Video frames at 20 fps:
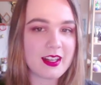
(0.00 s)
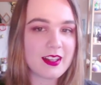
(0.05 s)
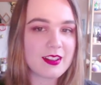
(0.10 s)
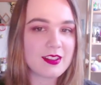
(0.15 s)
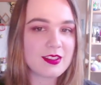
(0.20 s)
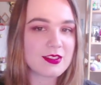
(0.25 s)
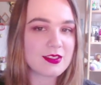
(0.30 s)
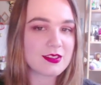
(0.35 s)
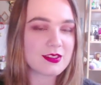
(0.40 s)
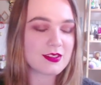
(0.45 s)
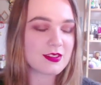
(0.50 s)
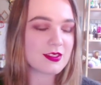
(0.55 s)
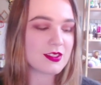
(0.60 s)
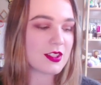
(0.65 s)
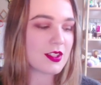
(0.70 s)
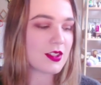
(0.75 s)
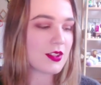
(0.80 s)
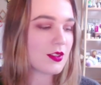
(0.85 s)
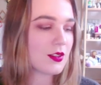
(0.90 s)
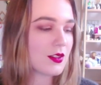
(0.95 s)
I don't
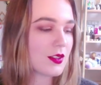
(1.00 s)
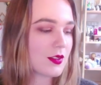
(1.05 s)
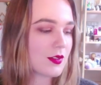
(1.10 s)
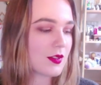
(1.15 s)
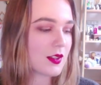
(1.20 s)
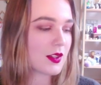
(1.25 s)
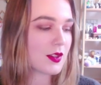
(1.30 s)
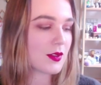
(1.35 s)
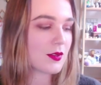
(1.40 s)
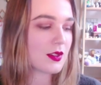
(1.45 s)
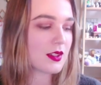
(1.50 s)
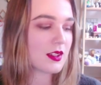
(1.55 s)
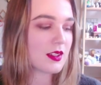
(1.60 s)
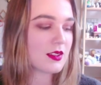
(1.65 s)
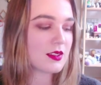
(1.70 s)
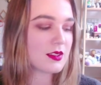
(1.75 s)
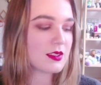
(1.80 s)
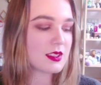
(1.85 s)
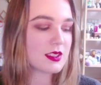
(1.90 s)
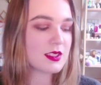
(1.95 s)
know if anyone
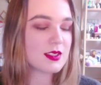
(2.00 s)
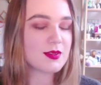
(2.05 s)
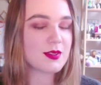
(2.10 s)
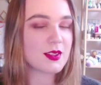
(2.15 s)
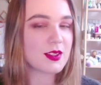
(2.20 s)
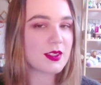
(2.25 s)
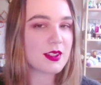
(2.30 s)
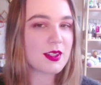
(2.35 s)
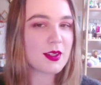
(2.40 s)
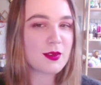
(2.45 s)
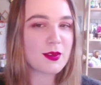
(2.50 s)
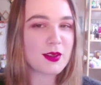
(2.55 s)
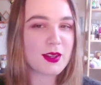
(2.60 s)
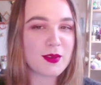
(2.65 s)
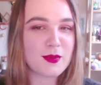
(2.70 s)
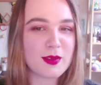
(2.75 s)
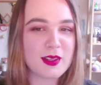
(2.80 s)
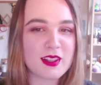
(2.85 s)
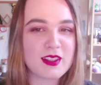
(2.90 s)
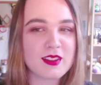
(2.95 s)
else has felt that
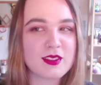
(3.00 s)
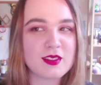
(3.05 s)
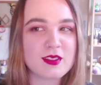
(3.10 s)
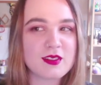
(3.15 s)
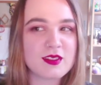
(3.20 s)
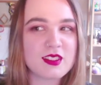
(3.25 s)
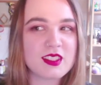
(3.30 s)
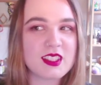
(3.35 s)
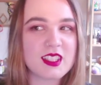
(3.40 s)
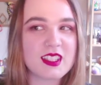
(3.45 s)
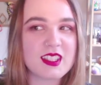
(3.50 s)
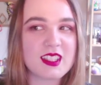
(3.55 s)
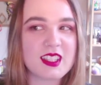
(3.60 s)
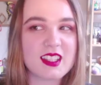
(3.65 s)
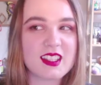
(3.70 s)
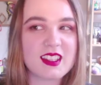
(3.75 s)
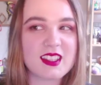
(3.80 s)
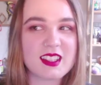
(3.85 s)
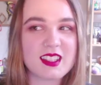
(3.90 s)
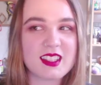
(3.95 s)
way, but I don't really
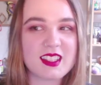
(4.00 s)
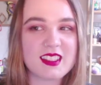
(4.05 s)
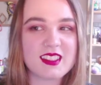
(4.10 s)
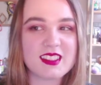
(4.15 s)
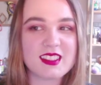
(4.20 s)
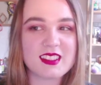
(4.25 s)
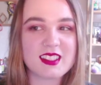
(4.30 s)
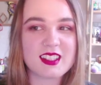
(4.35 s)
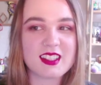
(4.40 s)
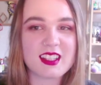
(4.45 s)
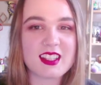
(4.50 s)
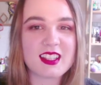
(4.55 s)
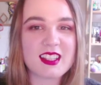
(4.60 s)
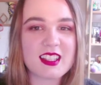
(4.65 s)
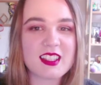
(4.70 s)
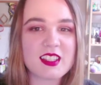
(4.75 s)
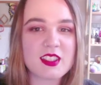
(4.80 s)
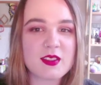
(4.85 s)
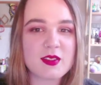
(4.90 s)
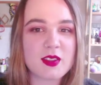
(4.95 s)
like the idea. I like
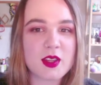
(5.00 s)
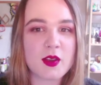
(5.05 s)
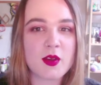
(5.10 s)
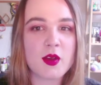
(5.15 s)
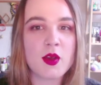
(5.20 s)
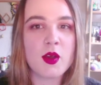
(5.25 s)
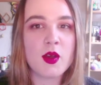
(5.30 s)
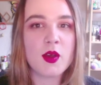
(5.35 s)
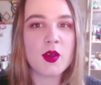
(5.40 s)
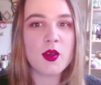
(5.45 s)
the idea of, like,